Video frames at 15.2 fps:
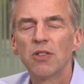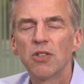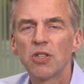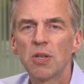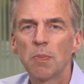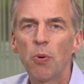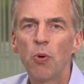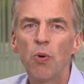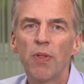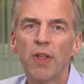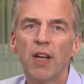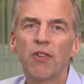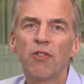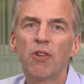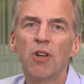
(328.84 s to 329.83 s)
To support
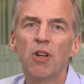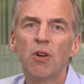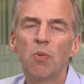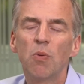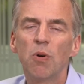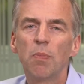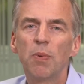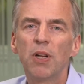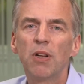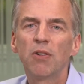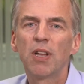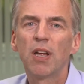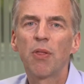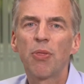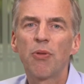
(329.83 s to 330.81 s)
this, we're
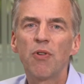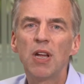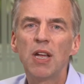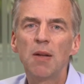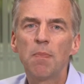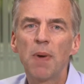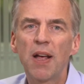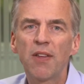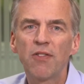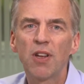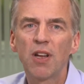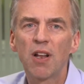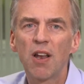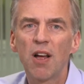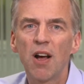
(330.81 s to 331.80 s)
building three
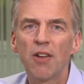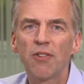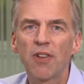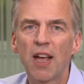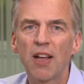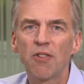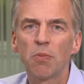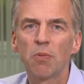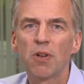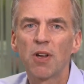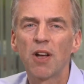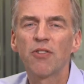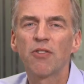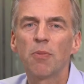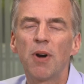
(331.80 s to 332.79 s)
best-in-class
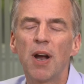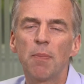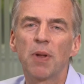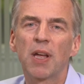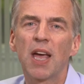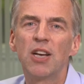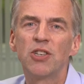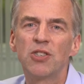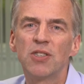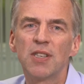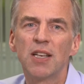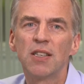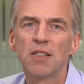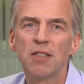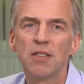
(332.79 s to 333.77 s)
customer application
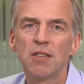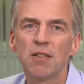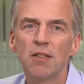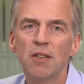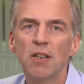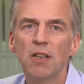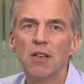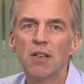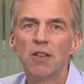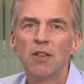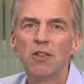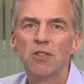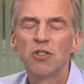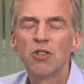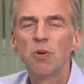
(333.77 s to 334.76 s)
centres,
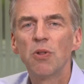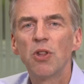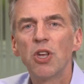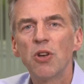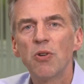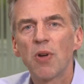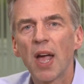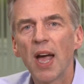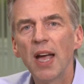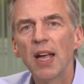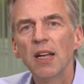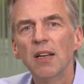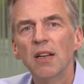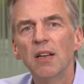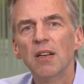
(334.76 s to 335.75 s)
two in the
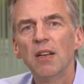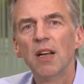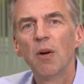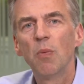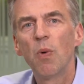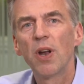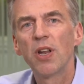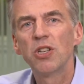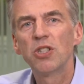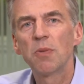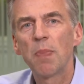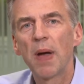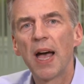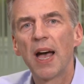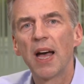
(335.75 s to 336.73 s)
UK and one in
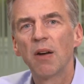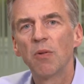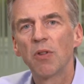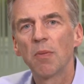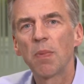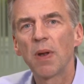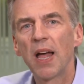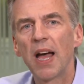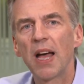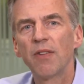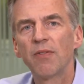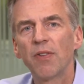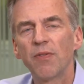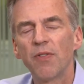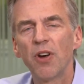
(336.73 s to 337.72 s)
Japan with a
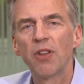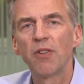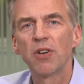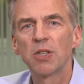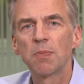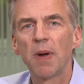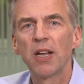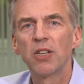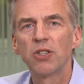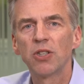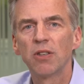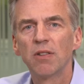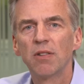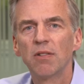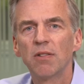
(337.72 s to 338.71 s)
plan for further expansion.